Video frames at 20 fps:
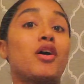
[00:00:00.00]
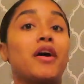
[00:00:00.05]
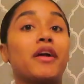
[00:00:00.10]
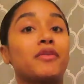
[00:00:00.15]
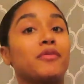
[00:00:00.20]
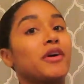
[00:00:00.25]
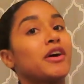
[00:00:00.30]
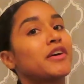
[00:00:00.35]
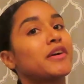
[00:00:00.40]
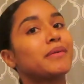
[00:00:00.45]
and
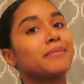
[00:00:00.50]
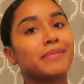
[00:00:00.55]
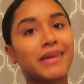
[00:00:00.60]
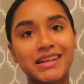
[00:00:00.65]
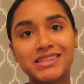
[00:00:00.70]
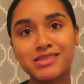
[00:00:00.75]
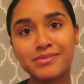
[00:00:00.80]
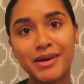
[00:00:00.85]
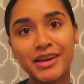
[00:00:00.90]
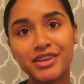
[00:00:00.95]
welcome
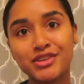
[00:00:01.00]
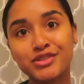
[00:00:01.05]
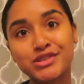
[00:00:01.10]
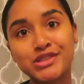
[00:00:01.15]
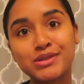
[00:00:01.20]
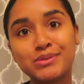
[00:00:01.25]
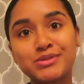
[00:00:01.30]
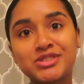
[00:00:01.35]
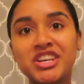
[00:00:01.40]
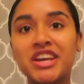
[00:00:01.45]
back to my
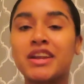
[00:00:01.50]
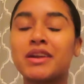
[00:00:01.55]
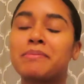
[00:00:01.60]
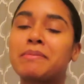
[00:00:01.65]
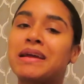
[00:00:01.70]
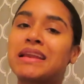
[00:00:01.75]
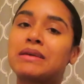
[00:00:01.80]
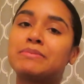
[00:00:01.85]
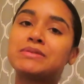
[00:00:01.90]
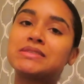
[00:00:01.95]
YouTube channel.
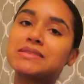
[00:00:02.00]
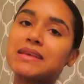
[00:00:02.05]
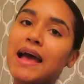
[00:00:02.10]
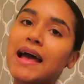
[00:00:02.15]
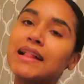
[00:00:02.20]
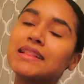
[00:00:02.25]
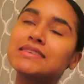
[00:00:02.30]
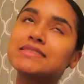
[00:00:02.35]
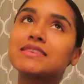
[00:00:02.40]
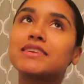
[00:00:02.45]
My name is
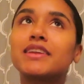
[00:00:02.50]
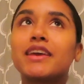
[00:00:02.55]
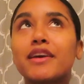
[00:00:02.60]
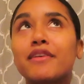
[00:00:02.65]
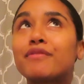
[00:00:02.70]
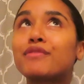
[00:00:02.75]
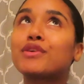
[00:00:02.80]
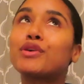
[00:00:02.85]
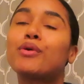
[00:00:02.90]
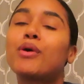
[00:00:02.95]
Alison.
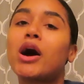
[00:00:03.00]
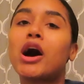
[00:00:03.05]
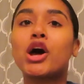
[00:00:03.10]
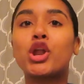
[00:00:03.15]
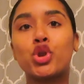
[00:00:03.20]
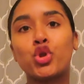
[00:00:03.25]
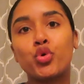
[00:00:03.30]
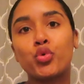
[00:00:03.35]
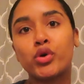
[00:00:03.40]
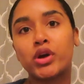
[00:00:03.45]
If you are
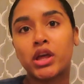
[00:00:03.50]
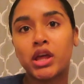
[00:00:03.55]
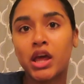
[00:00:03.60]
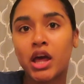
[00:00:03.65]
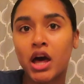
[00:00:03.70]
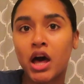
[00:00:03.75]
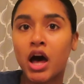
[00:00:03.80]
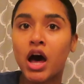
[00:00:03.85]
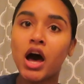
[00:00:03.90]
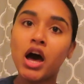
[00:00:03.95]
new
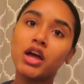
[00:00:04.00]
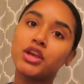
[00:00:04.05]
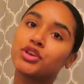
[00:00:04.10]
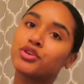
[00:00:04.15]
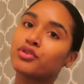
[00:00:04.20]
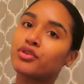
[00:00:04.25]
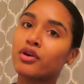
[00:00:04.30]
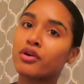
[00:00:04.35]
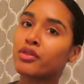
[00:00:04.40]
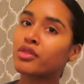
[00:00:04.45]
here,
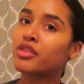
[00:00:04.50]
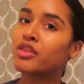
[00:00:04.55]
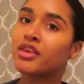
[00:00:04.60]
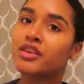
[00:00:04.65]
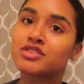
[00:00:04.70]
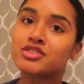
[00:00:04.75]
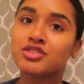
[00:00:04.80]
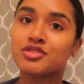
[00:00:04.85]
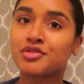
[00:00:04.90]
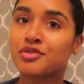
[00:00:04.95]
you know the
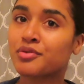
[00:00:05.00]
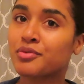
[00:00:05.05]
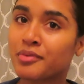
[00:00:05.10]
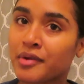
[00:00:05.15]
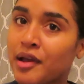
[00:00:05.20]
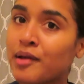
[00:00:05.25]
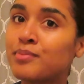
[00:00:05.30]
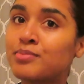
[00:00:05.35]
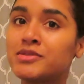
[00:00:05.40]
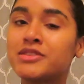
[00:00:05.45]

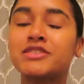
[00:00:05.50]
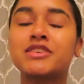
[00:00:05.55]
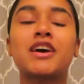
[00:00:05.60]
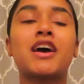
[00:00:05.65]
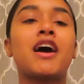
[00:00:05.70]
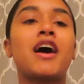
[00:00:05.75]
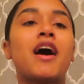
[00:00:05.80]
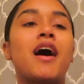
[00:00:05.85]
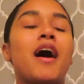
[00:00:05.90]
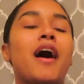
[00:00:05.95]
script.
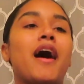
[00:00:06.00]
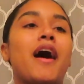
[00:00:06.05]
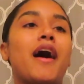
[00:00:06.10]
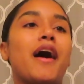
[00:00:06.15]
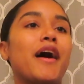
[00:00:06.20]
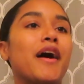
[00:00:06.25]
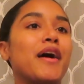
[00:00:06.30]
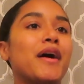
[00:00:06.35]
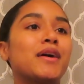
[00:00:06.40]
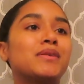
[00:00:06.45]

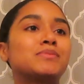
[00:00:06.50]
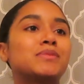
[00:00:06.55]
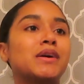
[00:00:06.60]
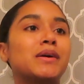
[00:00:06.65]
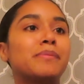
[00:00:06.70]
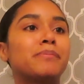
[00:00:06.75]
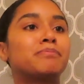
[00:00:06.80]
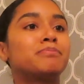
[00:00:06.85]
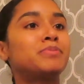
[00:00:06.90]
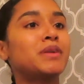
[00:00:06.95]

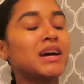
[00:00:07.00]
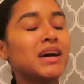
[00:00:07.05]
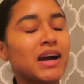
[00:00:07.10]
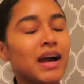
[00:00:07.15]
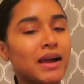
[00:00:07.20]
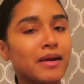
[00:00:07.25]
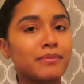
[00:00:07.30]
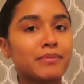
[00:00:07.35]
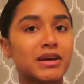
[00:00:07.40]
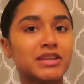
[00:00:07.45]
But
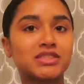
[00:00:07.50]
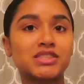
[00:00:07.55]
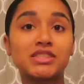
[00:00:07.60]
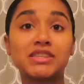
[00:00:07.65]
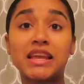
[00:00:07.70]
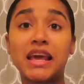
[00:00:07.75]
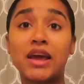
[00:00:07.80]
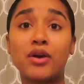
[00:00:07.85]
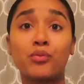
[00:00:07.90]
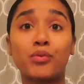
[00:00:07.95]
I'm back
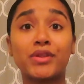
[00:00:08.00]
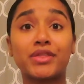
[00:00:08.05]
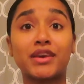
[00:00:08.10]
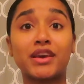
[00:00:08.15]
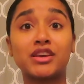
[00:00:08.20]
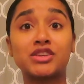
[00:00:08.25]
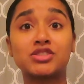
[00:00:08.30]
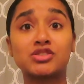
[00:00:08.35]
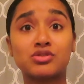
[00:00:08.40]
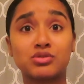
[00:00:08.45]
today with
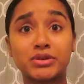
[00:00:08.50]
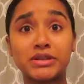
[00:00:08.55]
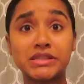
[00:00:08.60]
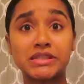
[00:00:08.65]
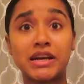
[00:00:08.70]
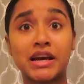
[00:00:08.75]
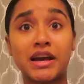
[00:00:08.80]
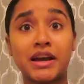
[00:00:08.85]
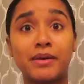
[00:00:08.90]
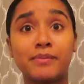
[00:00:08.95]
a story
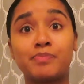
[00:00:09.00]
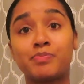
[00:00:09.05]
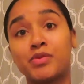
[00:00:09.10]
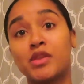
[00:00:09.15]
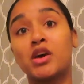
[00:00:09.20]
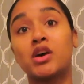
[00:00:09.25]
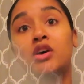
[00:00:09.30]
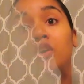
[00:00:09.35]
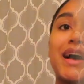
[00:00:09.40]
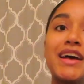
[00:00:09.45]
time.
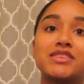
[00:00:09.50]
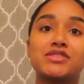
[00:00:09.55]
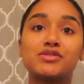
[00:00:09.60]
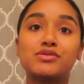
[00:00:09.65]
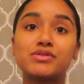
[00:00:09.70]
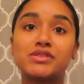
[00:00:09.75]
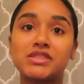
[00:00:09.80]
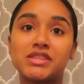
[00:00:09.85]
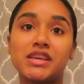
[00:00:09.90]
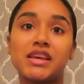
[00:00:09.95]
So as you
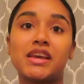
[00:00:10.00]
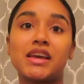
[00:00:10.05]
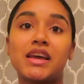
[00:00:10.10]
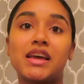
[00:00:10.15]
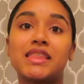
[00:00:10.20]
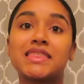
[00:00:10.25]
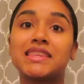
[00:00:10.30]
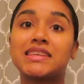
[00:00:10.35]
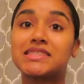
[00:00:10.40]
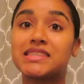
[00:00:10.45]
see
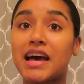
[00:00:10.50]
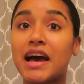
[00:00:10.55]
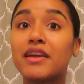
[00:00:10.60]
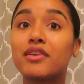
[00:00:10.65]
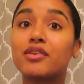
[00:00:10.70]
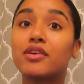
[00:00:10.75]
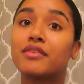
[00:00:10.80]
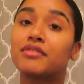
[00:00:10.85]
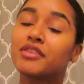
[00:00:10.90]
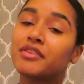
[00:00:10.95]
in the
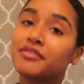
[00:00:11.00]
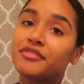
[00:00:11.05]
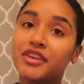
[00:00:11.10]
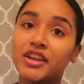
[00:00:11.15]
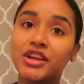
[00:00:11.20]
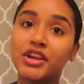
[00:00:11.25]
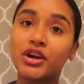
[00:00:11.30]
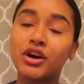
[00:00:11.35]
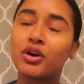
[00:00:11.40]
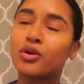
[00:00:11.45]
title of the
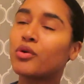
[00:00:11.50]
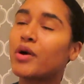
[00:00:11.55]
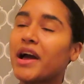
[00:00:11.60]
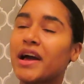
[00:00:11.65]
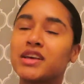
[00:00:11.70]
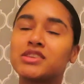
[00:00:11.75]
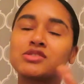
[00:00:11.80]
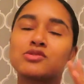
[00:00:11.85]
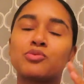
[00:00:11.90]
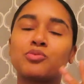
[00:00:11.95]
video,
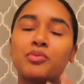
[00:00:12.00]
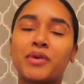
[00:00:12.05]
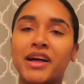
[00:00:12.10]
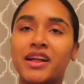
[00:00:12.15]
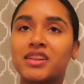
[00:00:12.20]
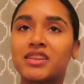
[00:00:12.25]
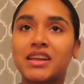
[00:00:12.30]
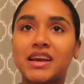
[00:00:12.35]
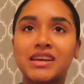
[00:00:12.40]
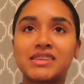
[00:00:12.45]
as
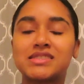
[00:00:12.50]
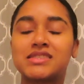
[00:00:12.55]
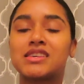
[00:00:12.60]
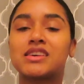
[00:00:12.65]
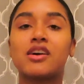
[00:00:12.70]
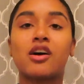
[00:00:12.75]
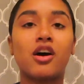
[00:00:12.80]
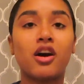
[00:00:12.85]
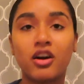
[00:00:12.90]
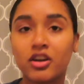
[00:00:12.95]
well as the
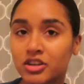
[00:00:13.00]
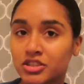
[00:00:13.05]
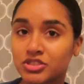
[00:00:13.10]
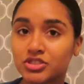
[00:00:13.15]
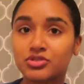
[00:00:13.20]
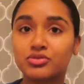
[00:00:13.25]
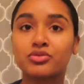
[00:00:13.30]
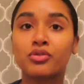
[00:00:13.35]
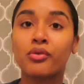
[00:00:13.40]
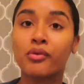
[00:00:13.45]

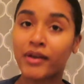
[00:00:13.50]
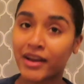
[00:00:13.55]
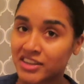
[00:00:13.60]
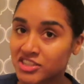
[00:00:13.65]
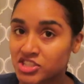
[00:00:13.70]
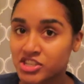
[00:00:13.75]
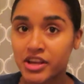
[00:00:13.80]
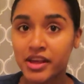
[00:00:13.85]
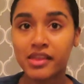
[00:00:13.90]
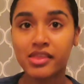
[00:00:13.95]

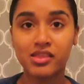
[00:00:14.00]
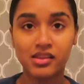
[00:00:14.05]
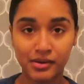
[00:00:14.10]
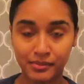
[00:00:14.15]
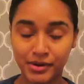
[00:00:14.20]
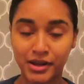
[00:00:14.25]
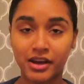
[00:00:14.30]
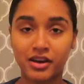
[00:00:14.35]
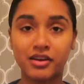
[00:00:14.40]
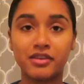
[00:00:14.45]
heart-wrenching
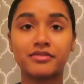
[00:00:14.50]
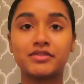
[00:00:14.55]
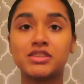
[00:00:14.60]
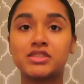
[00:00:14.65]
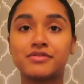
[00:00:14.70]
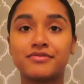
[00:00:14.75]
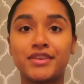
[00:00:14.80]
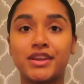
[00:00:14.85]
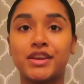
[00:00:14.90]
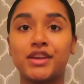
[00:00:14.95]
thumbnail of
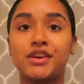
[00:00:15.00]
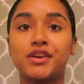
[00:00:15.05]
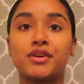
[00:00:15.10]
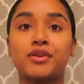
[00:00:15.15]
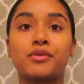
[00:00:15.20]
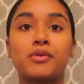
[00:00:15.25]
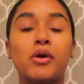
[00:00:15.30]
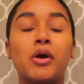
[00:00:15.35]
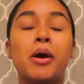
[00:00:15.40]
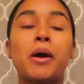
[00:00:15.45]
this
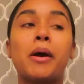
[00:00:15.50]
video,